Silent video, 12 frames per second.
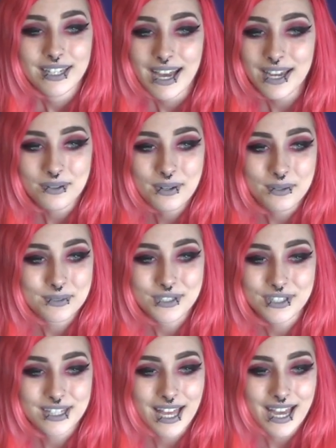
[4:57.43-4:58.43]
I don't know don't know.
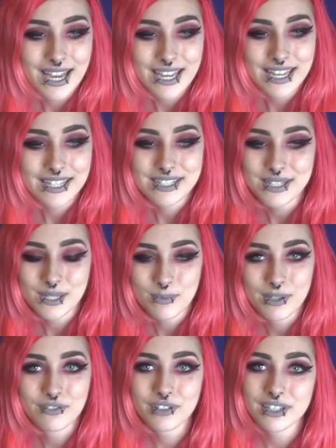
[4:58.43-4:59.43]
July is going
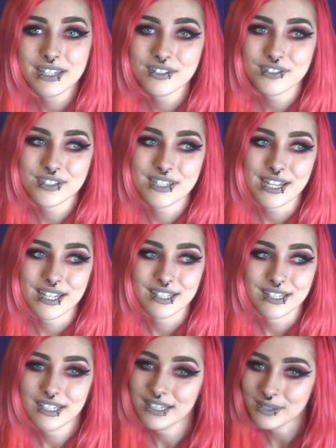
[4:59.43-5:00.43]
to be a really
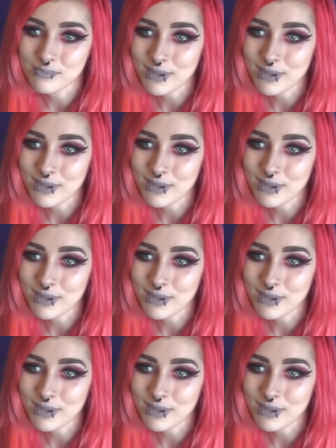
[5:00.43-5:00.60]
interesting